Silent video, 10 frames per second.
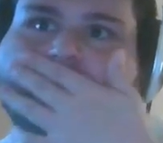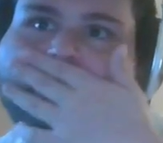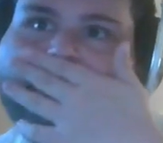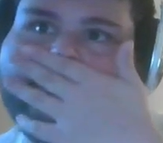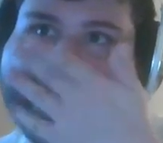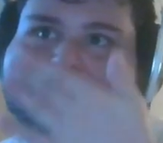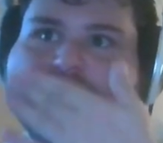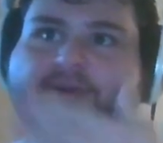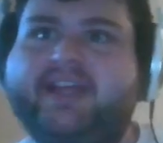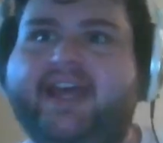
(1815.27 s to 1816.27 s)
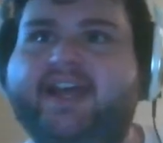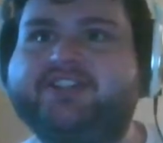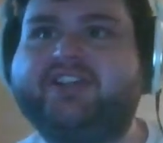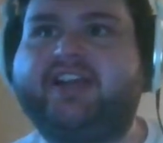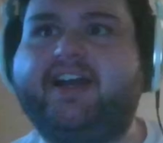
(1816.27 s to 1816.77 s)
And you do it again
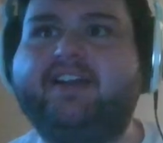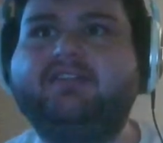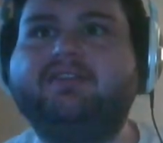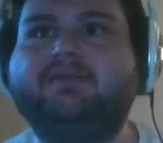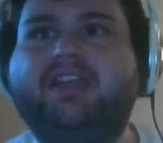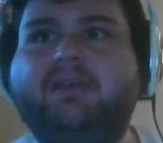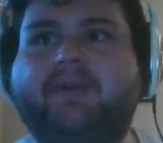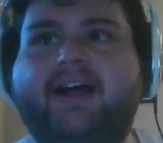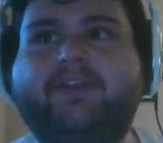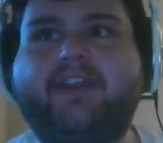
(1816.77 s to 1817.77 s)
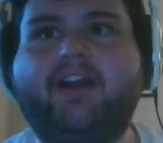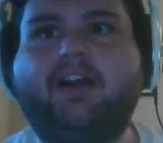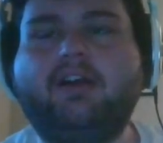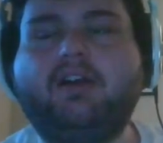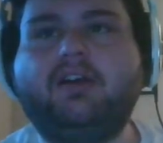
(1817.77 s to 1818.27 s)
just to kind of keep it out
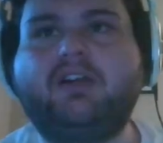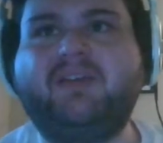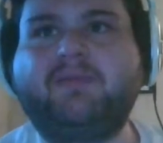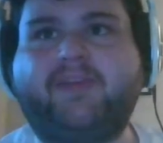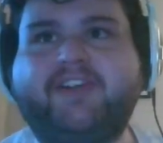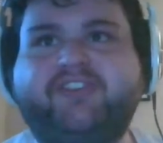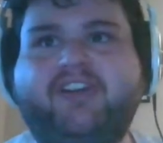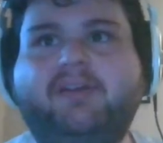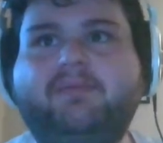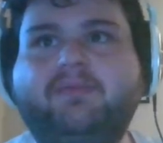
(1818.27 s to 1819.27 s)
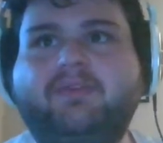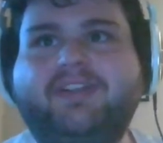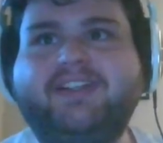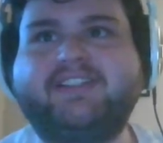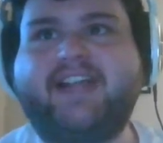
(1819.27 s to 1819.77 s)
there, keep the pressure up. He
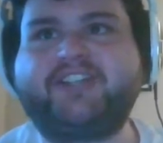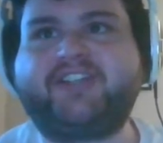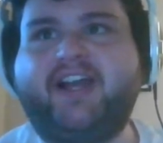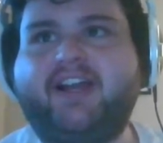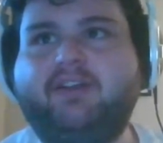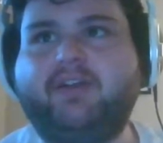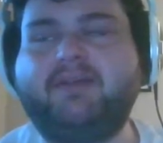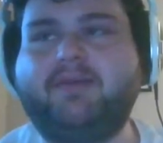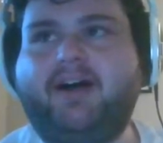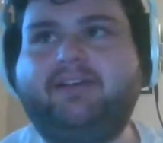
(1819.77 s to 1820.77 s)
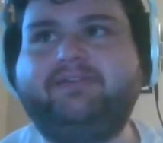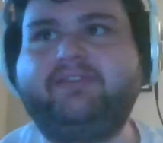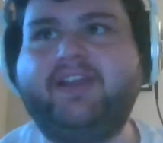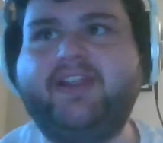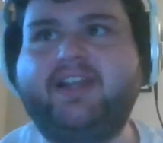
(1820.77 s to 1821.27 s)
does a dash down, you hit him off,
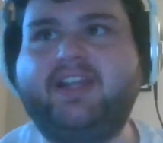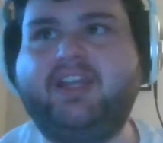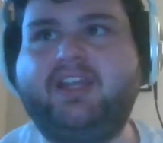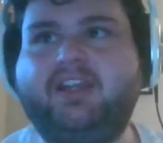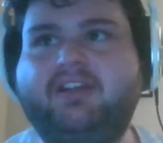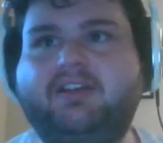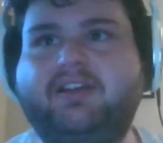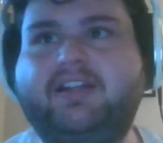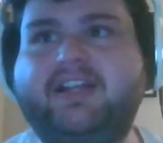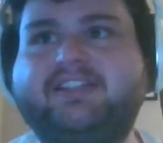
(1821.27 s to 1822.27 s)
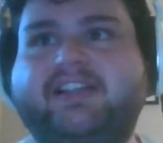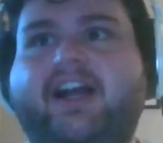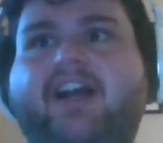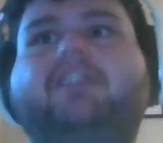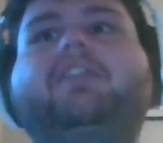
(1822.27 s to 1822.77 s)
and then he hits the
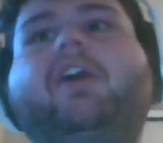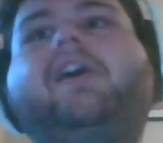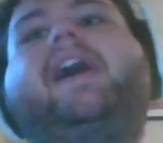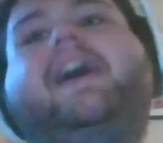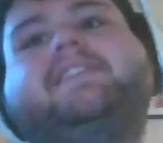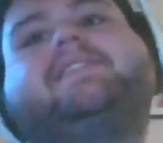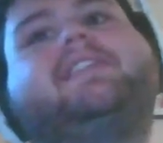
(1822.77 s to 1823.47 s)
gun. Okay, I see.